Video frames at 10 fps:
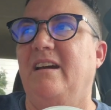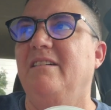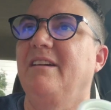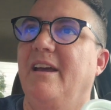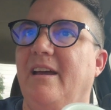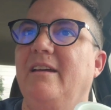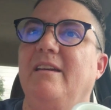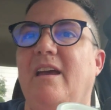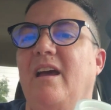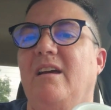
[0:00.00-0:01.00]
okay,
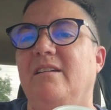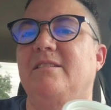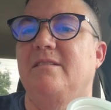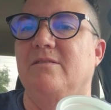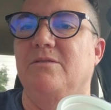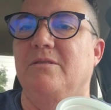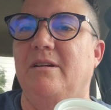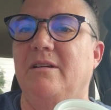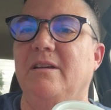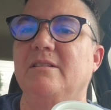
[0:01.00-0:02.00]
yeah, it's
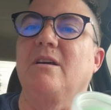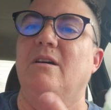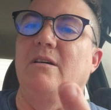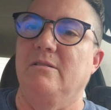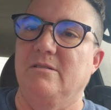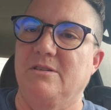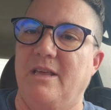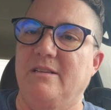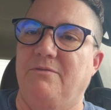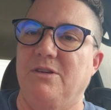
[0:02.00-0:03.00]
sensory. It's colors,
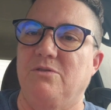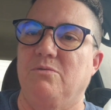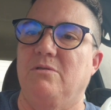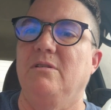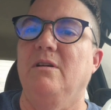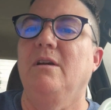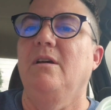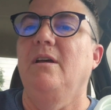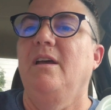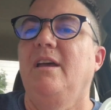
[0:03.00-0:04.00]
that's visual.
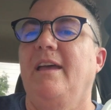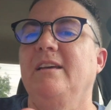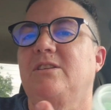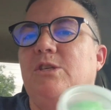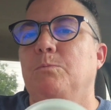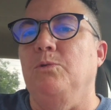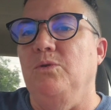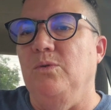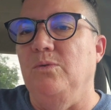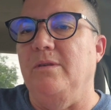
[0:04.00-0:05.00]
It's
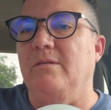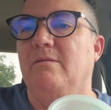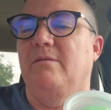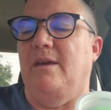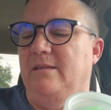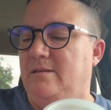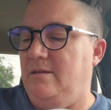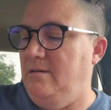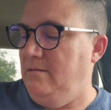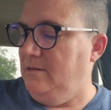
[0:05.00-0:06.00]
smooth,
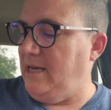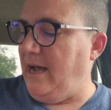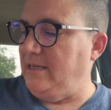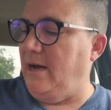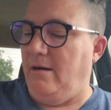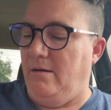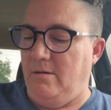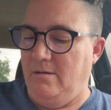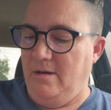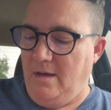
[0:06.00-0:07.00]
that's
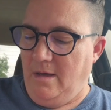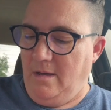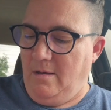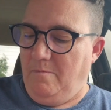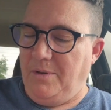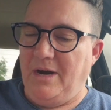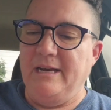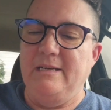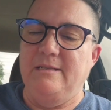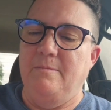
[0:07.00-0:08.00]
tactile. But I
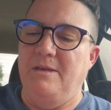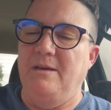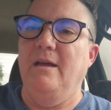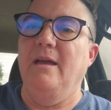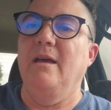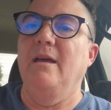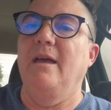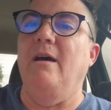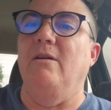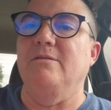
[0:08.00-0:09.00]
did something
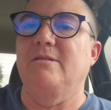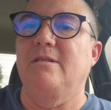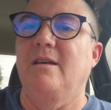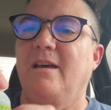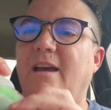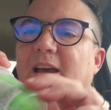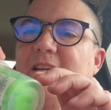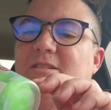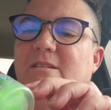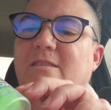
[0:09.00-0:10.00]
else. I took